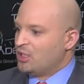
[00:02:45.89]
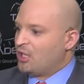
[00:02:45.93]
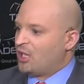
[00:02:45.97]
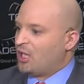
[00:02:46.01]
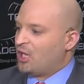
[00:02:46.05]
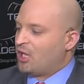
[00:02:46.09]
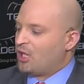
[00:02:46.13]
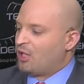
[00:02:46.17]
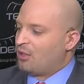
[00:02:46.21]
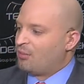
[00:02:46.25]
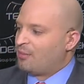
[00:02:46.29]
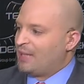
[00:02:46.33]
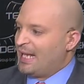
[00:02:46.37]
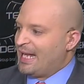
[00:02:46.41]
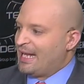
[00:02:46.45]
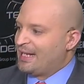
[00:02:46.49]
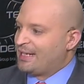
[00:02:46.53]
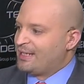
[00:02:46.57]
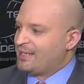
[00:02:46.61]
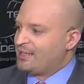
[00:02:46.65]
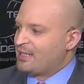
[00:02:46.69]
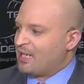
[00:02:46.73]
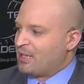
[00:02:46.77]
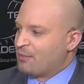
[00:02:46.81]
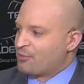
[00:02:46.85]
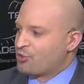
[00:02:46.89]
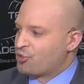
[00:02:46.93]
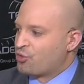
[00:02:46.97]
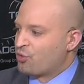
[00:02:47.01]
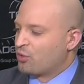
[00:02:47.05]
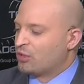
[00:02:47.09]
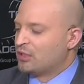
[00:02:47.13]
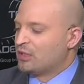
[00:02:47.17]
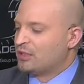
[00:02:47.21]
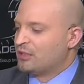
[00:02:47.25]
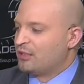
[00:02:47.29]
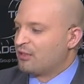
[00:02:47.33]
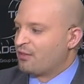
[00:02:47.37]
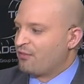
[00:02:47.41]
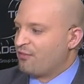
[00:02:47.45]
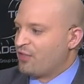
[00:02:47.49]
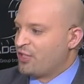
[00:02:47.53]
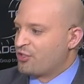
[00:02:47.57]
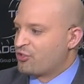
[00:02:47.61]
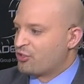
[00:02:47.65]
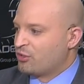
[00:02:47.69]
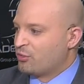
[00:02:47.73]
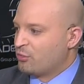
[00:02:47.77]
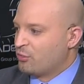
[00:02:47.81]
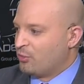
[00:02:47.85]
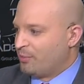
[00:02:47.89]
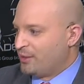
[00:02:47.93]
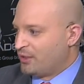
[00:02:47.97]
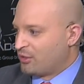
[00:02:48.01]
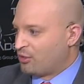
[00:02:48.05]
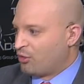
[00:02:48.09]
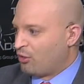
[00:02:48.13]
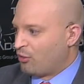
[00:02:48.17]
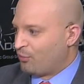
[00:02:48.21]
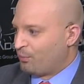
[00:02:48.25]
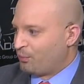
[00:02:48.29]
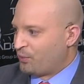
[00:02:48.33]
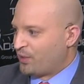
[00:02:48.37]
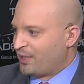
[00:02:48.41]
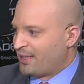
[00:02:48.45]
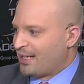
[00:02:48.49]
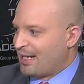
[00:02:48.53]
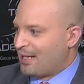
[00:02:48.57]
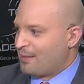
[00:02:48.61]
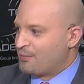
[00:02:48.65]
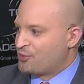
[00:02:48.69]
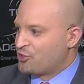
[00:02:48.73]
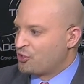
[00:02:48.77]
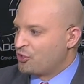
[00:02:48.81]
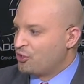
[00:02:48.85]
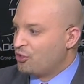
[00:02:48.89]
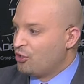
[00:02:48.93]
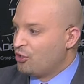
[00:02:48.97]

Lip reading: And I'm sure that there eventually will be a gold plate option.